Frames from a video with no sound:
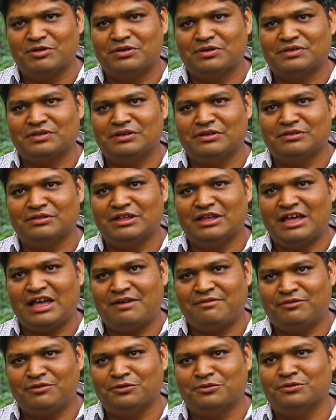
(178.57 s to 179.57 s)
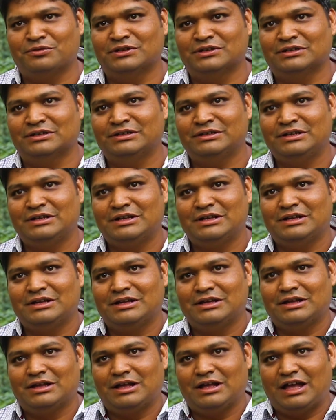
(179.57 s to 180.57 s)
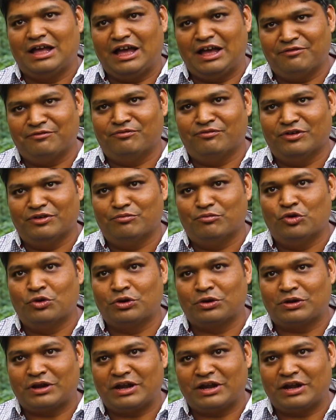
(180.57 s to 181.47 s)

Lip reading: because they have to have more